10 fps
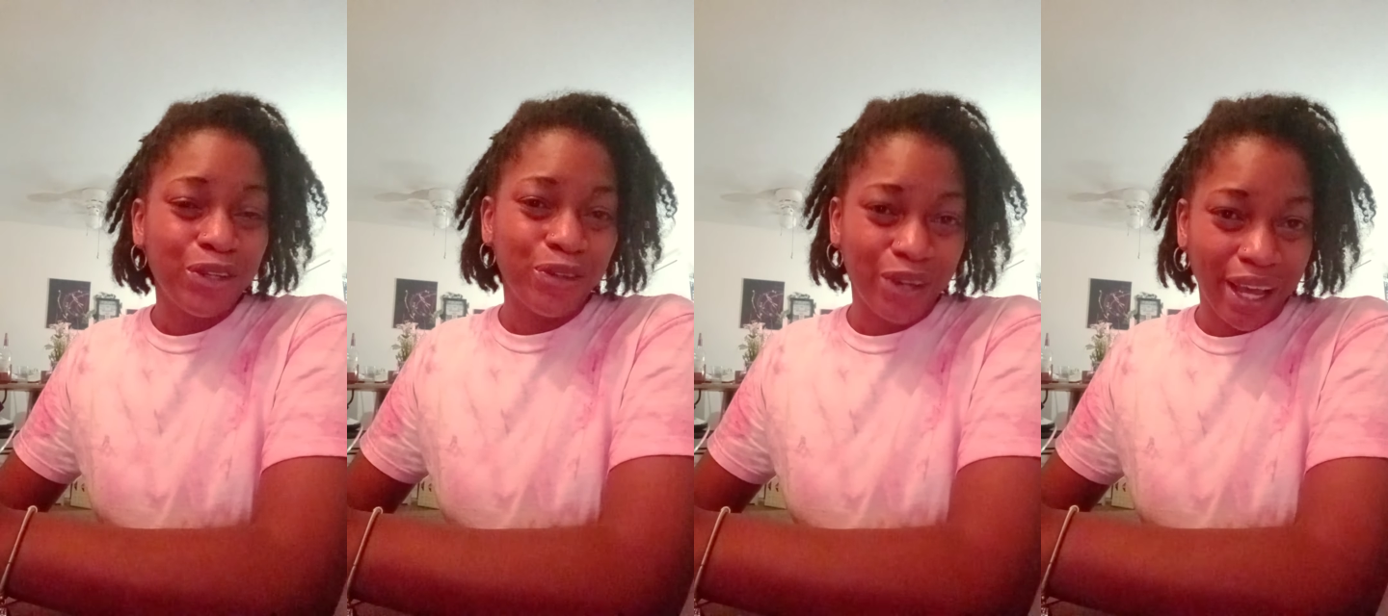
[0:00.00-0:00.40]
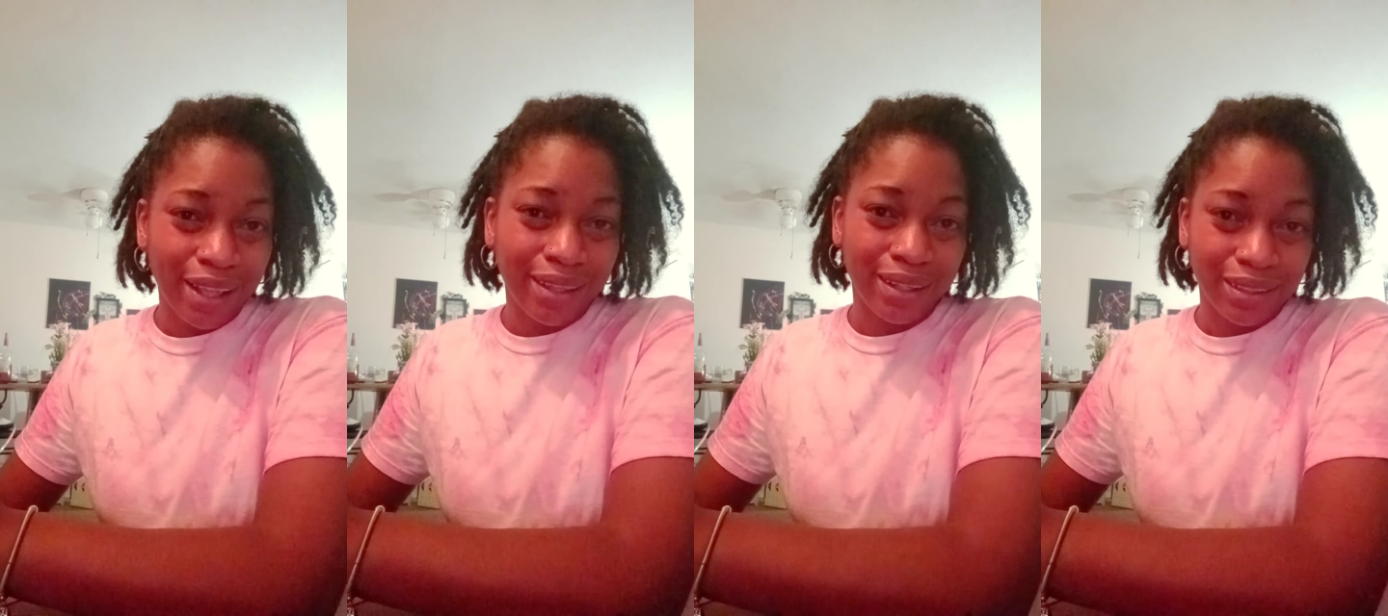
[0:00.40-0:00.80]
You got
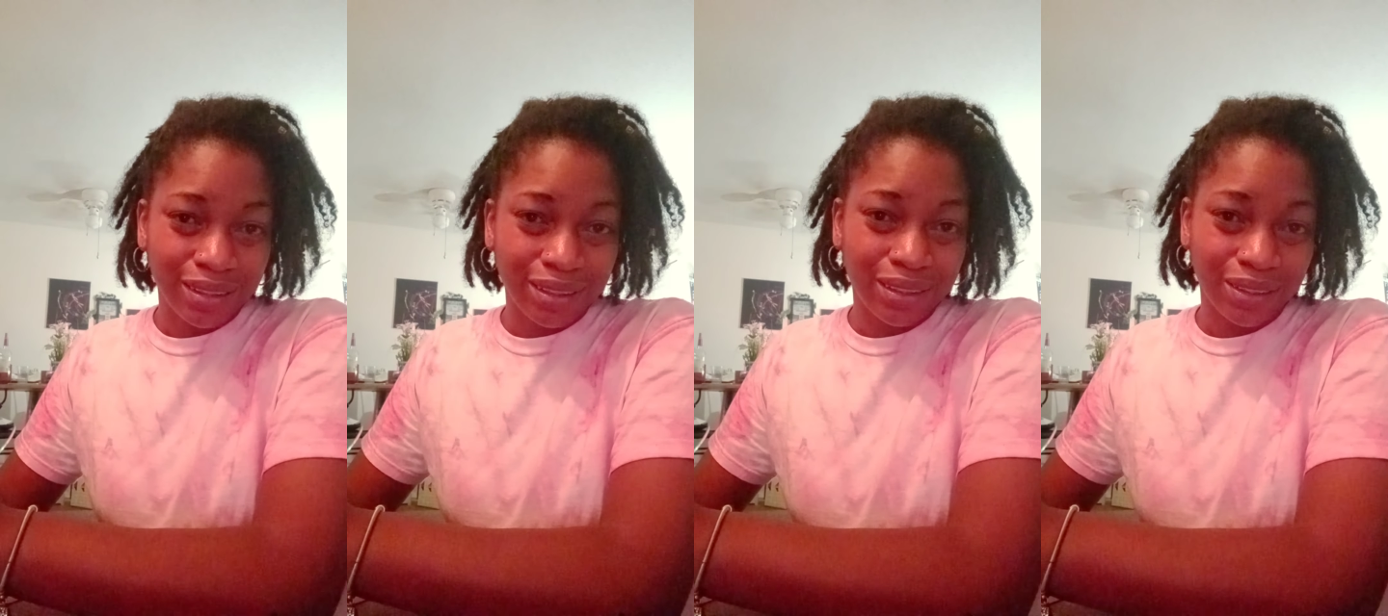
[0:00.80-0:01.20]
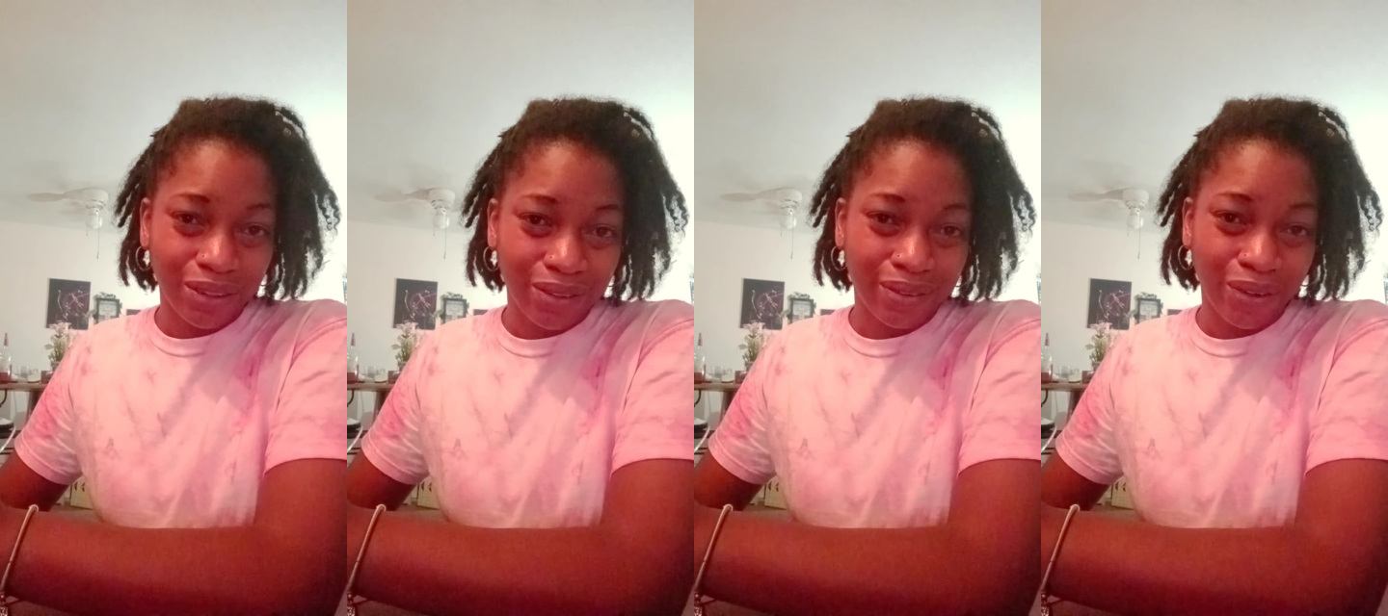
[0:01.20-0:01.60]
this.
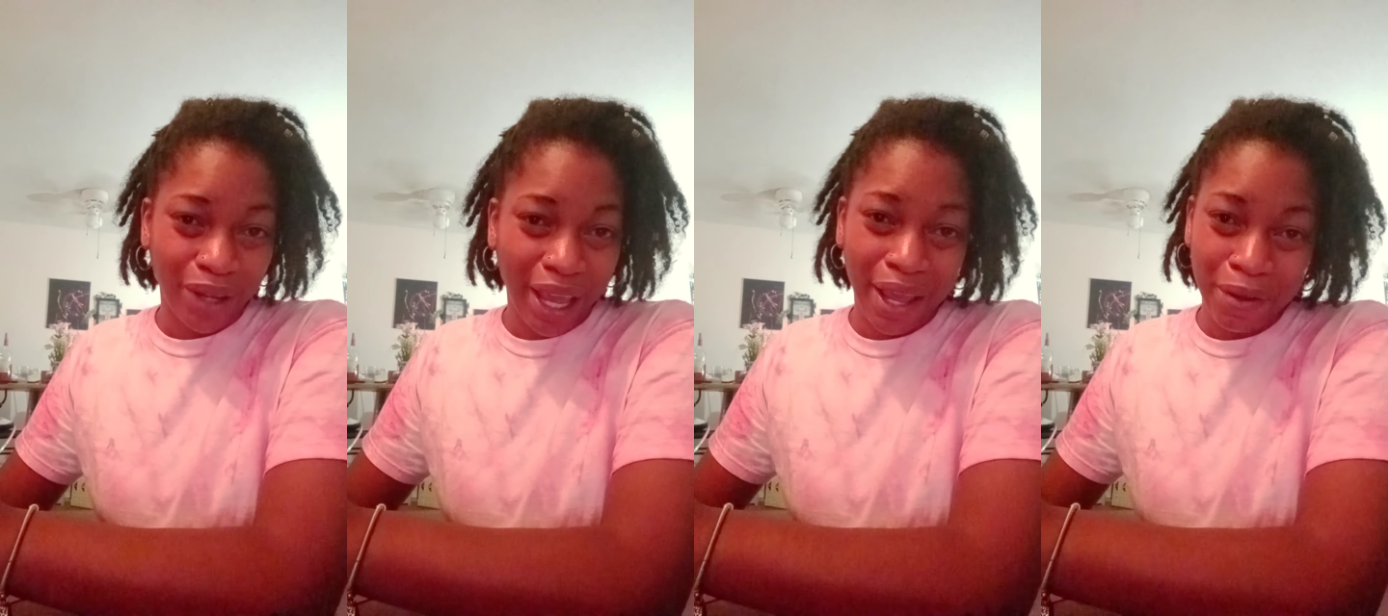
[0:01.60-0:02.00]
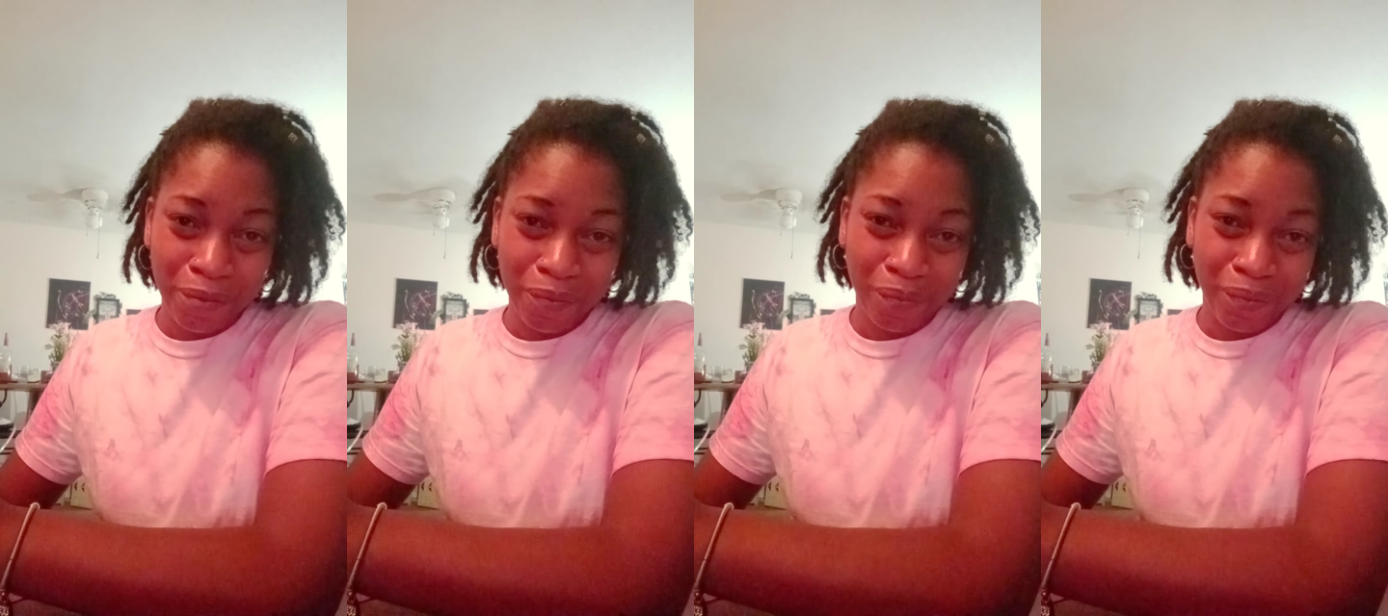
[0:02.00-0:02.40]
Okay?
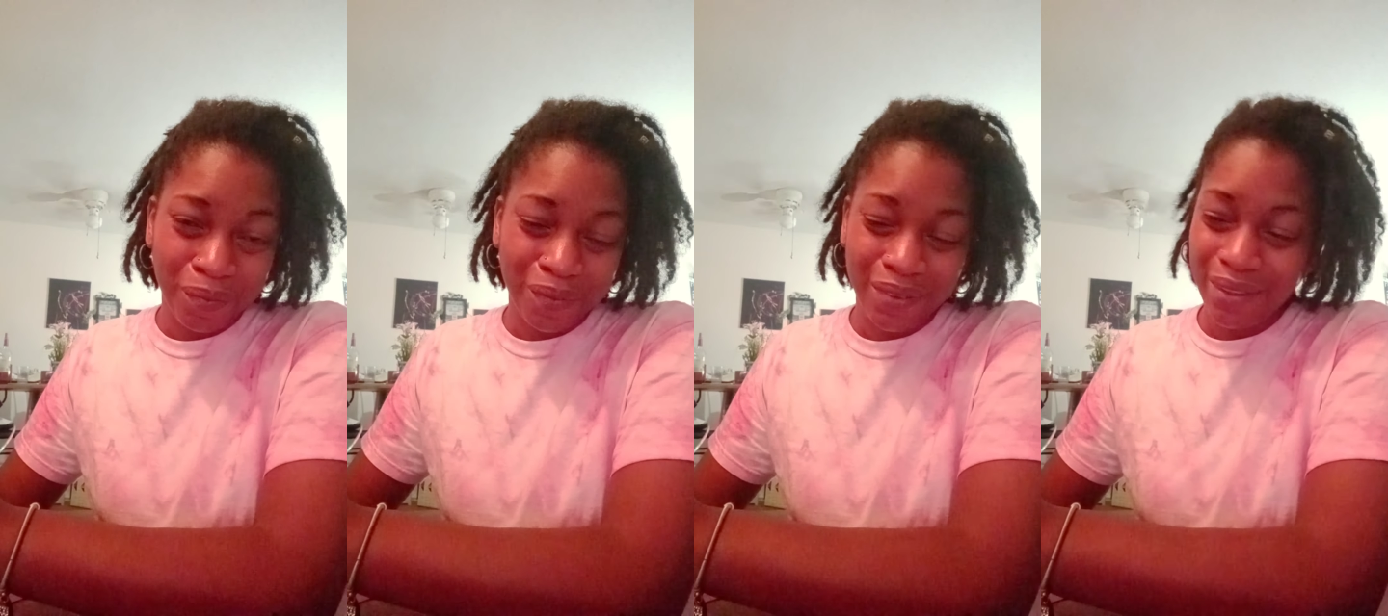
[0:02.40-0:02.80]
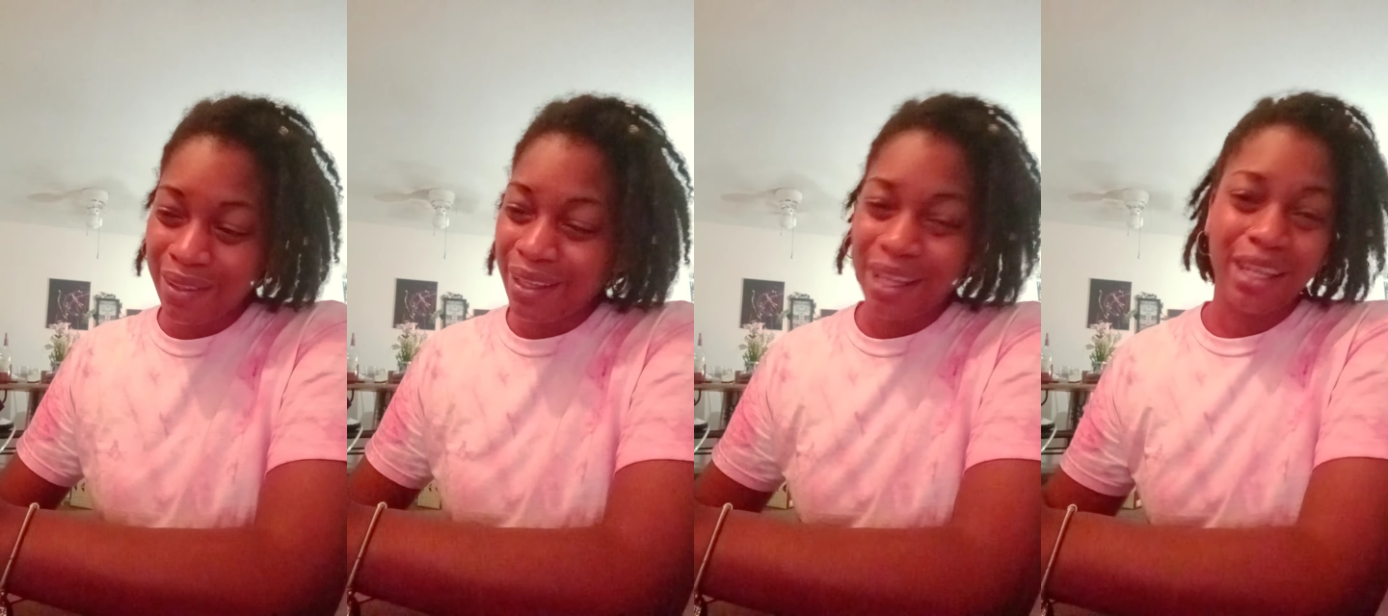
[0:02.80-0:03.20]

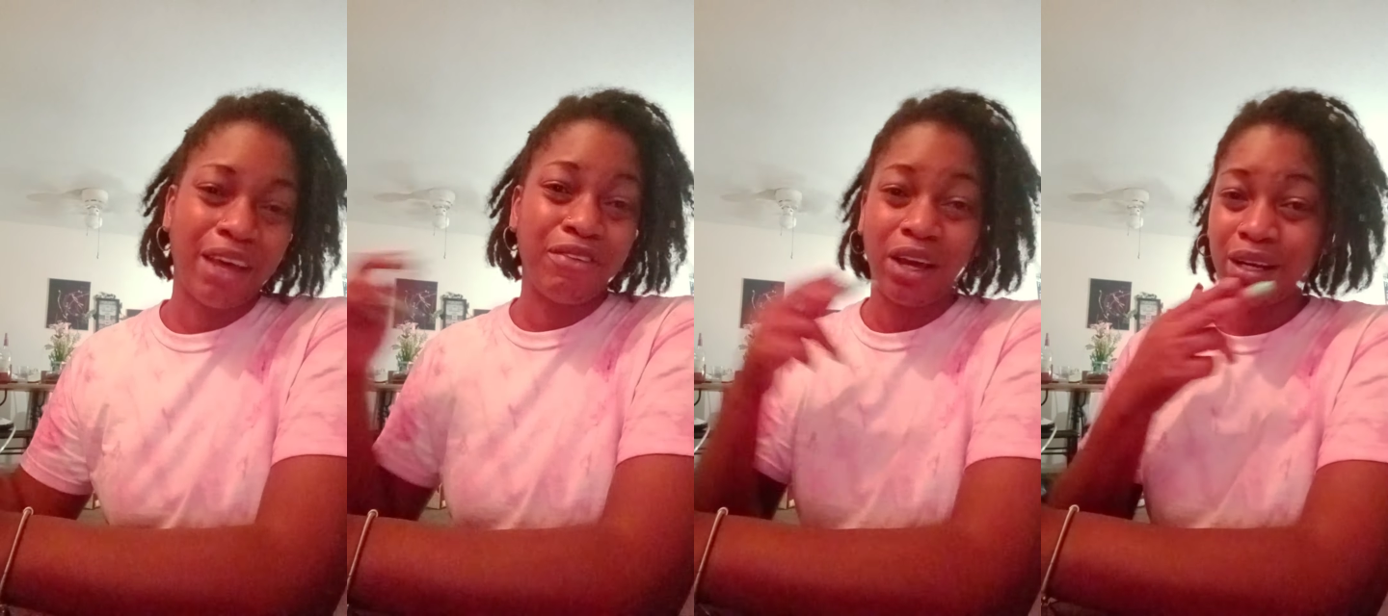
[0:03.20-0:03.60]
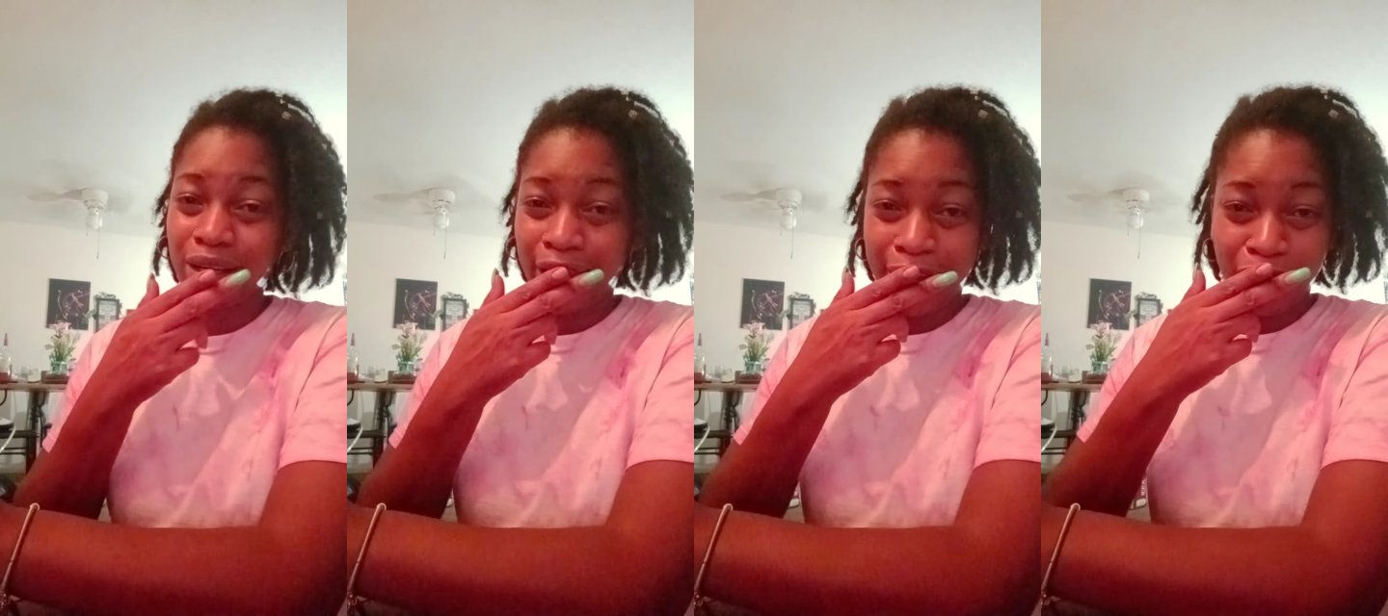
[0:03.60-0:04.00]
Love y'all to
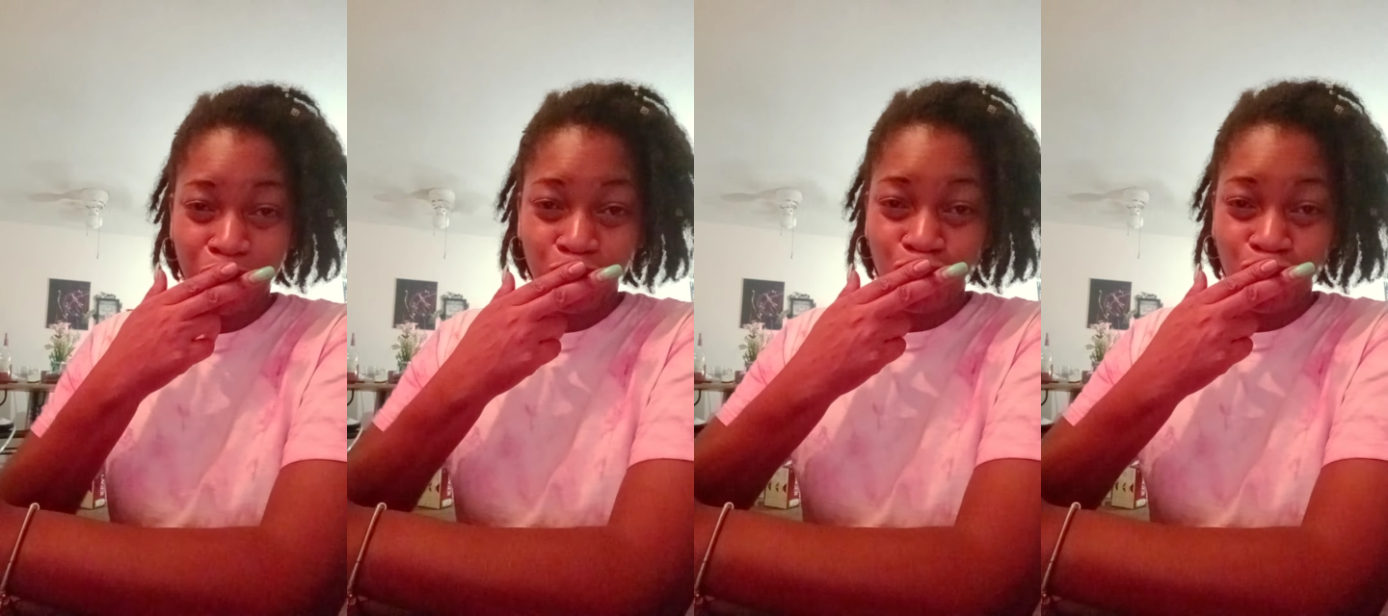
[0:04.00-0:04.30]
life.